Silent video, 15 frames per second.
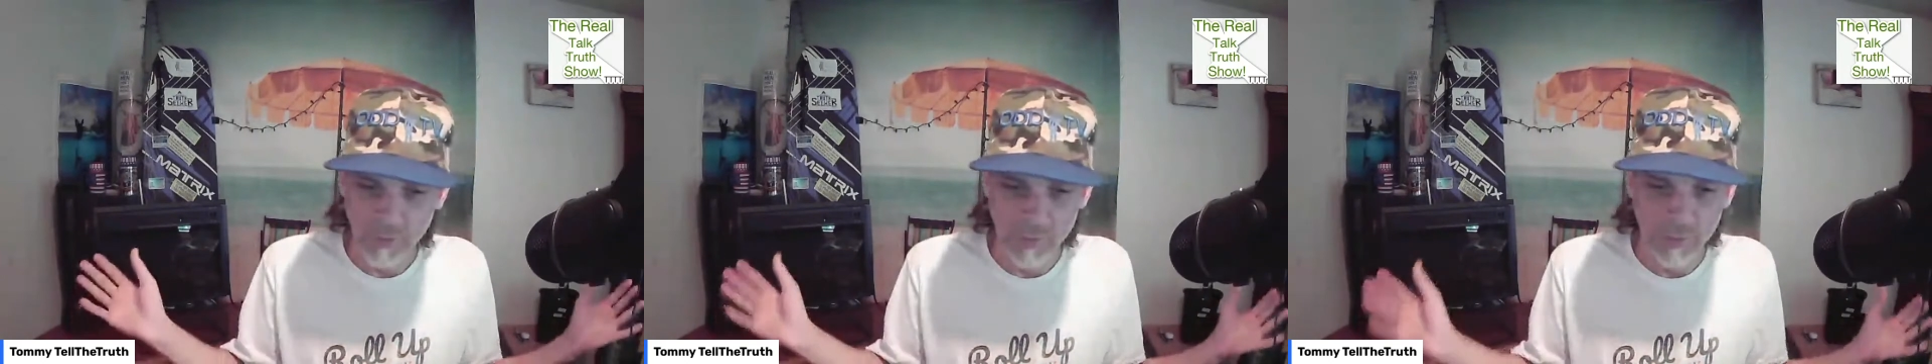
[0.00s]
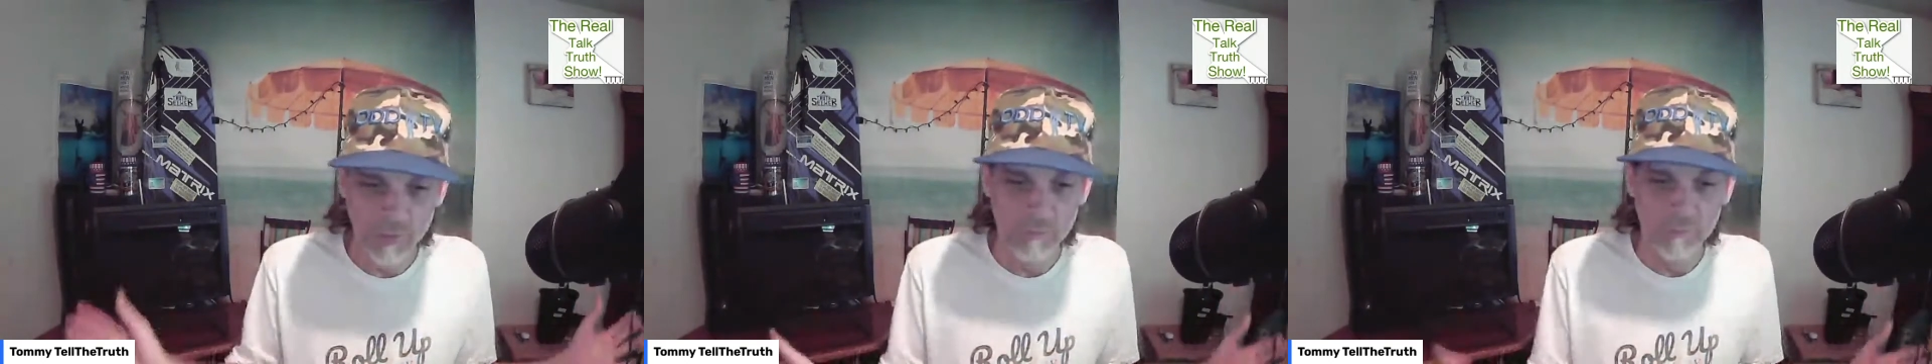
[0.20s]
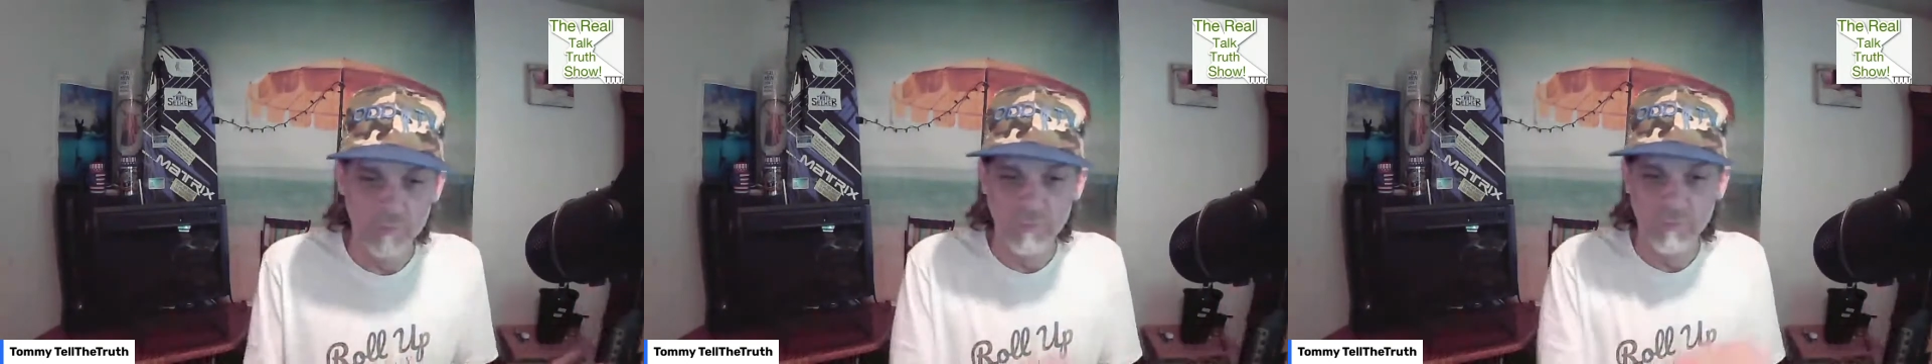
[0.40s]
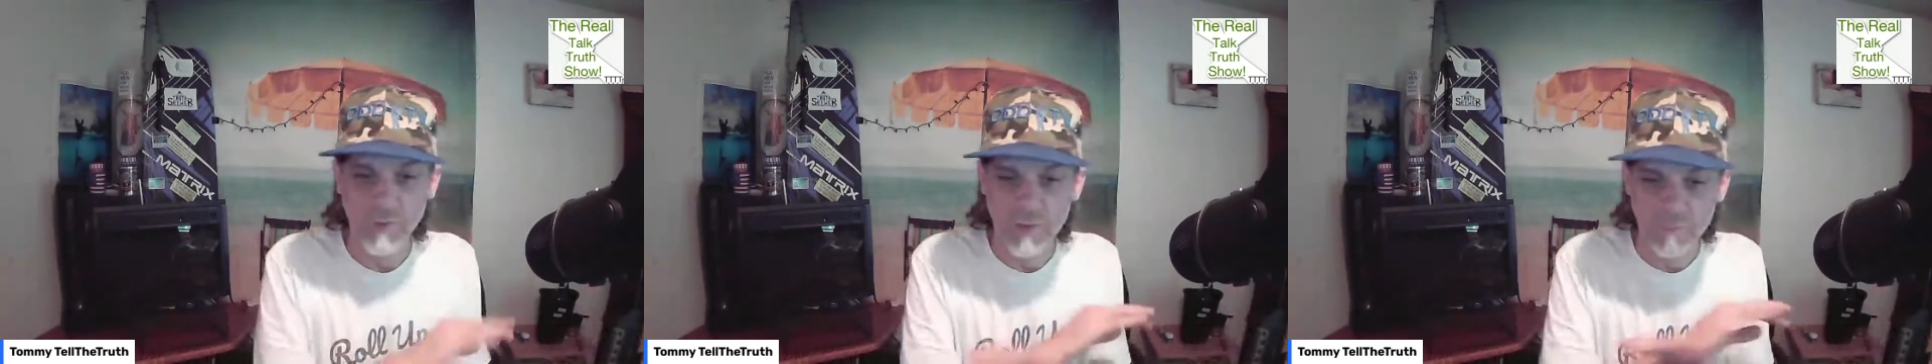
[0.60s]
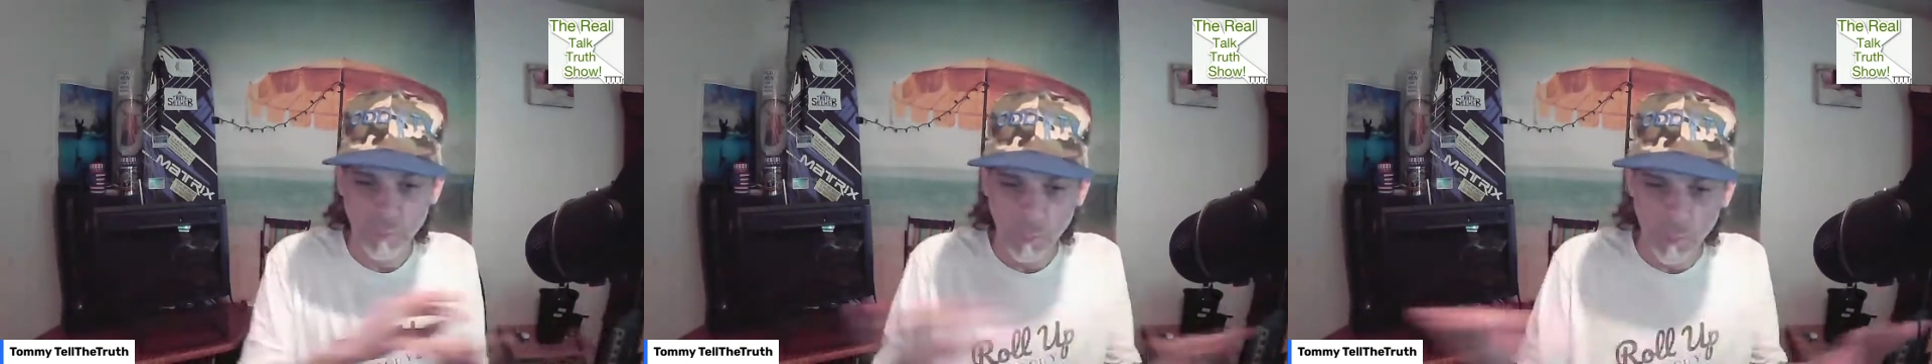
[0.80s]
I love
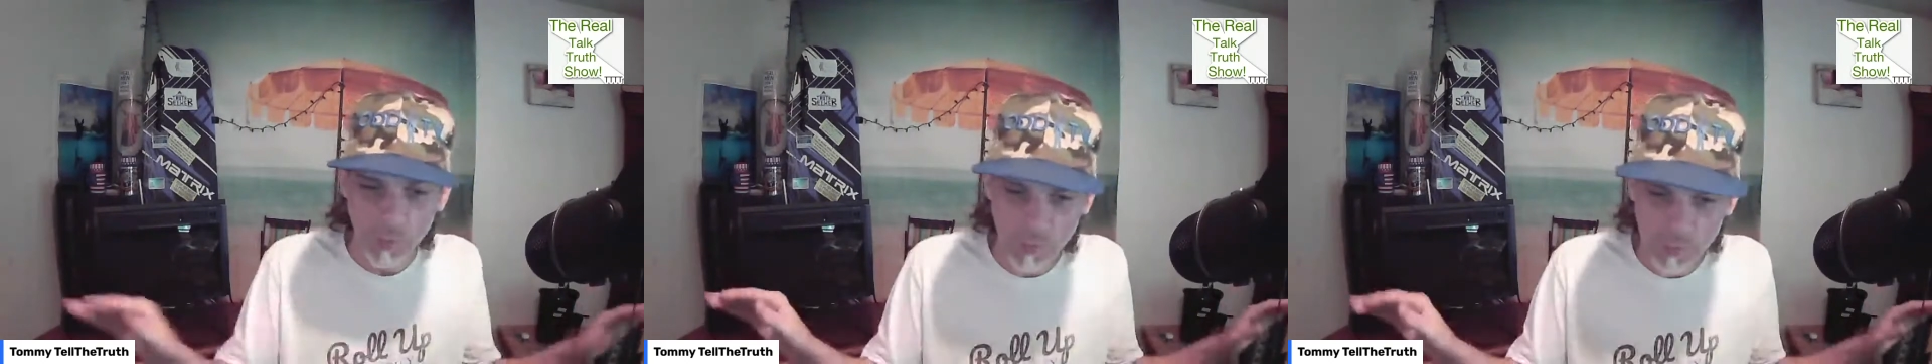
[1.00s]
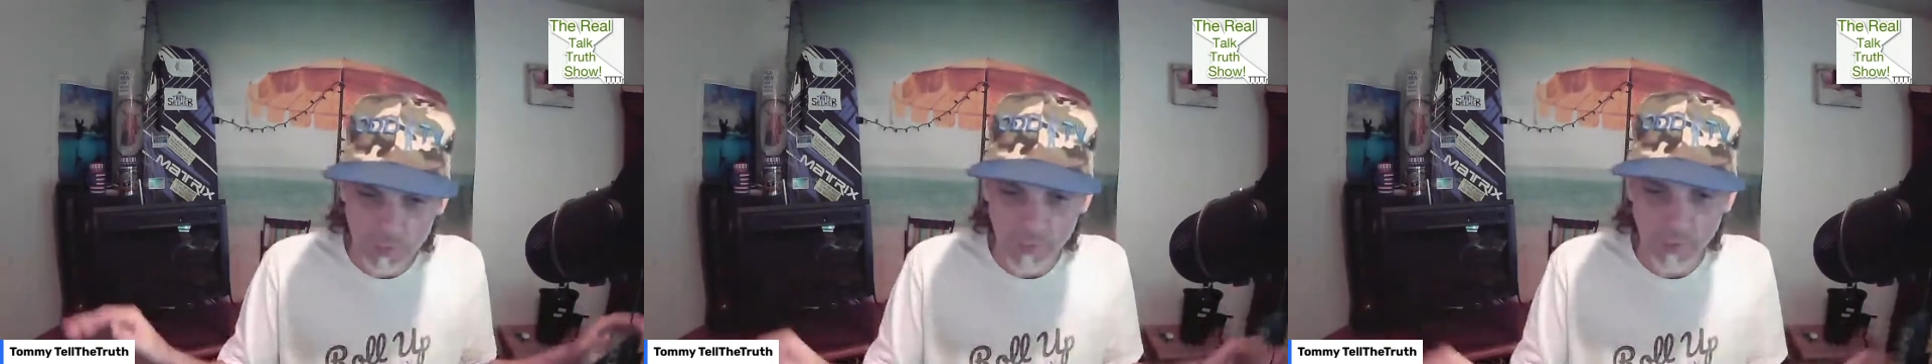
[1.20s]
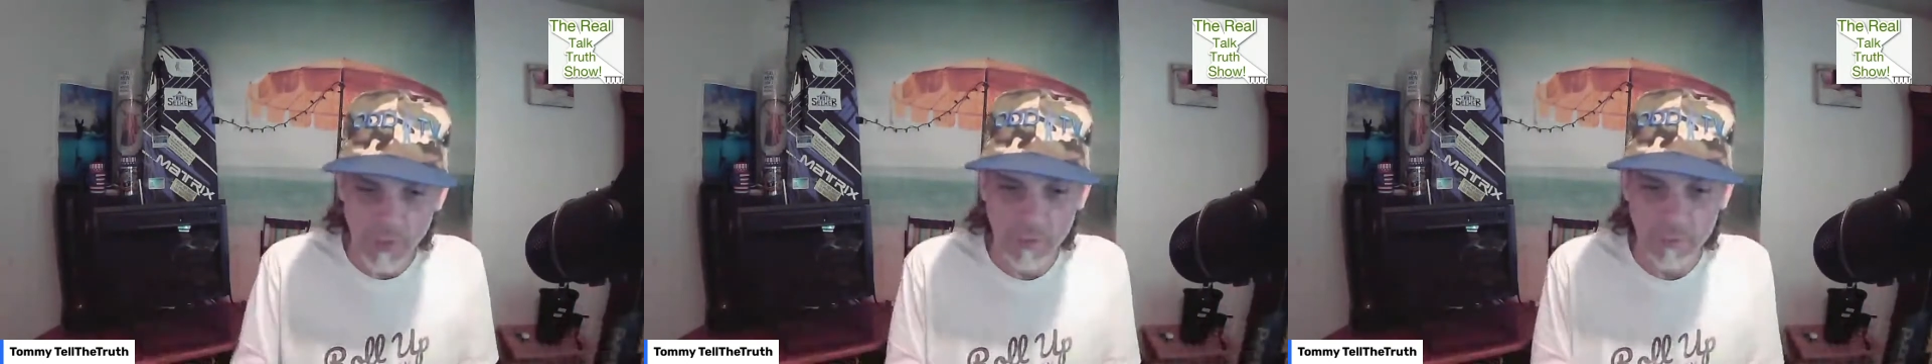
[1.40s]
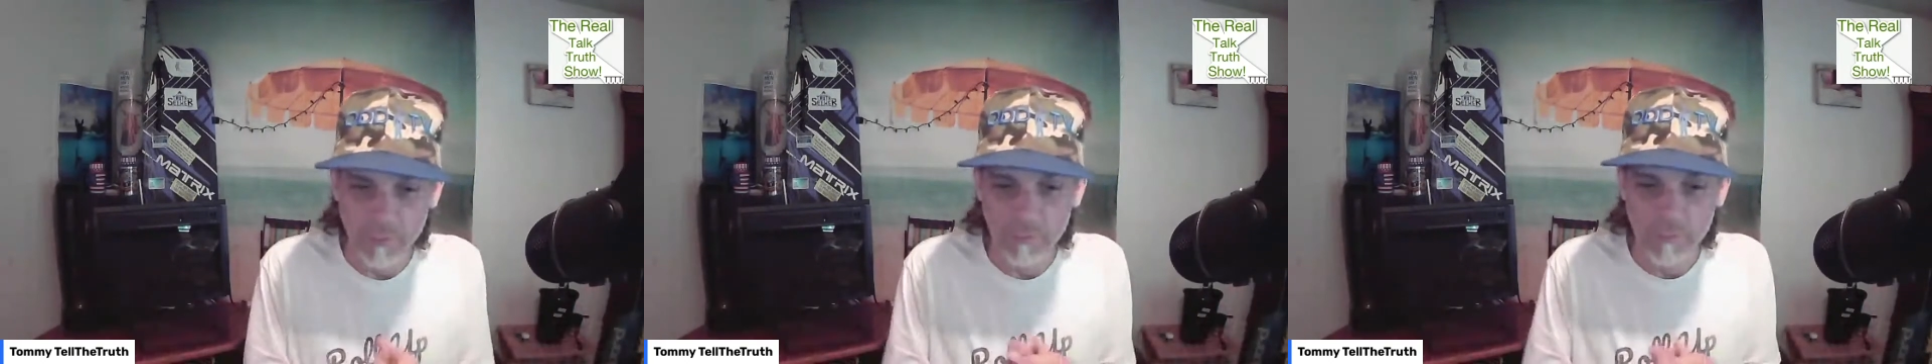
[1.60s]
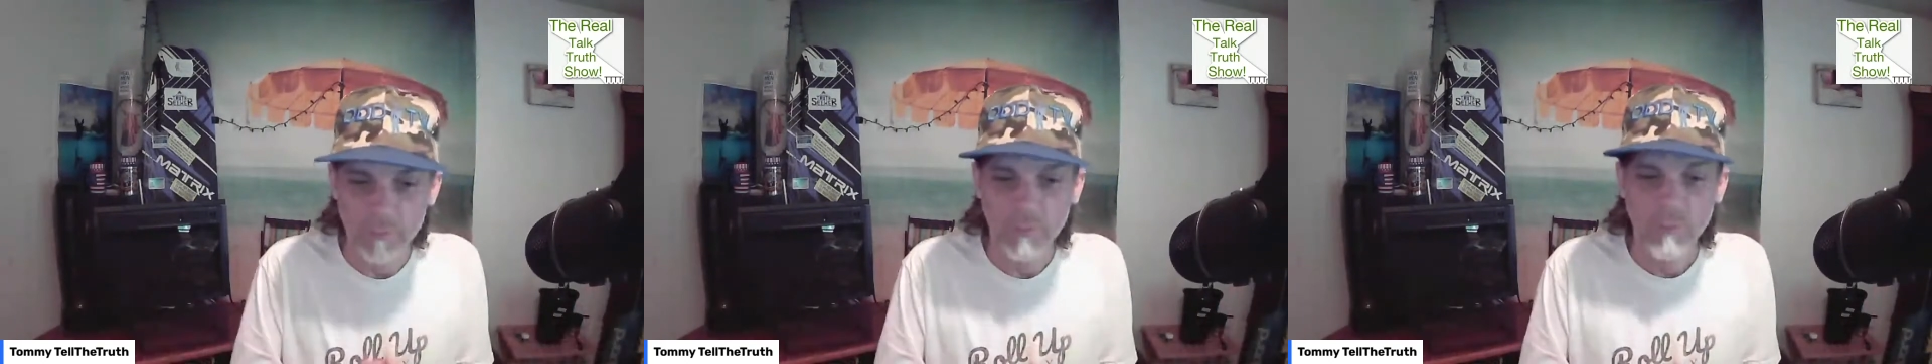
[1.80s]
everyone and